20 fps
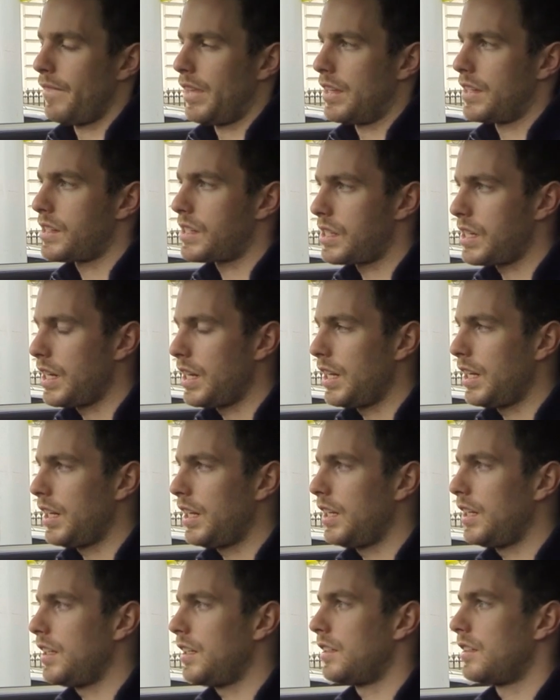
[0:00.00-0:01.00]

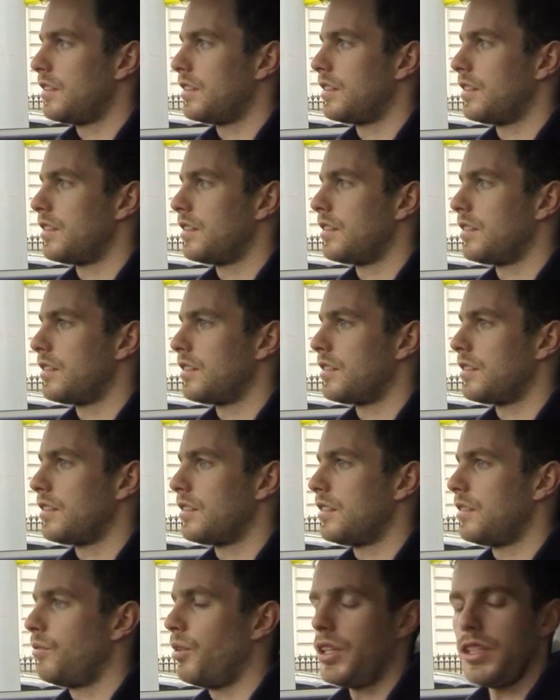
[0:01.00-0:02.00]
see
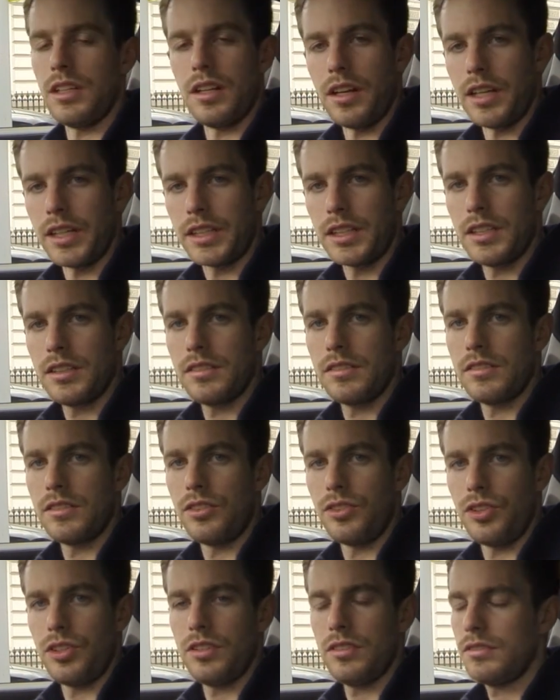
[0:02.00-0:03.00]
whether you like it
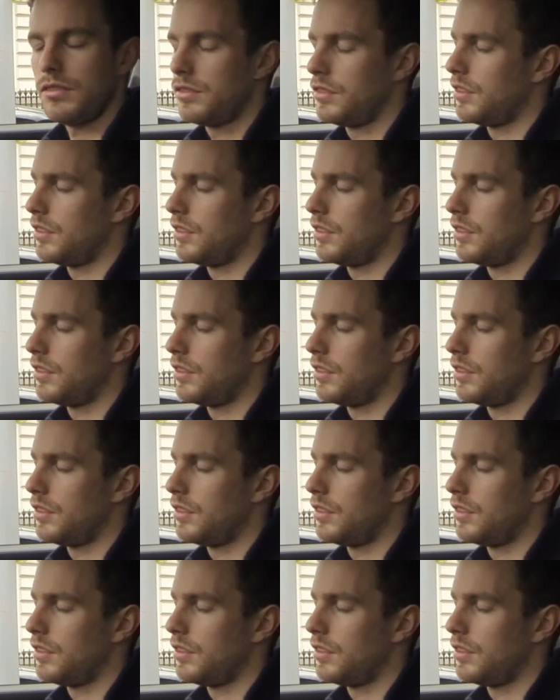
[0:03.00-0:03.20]
or not,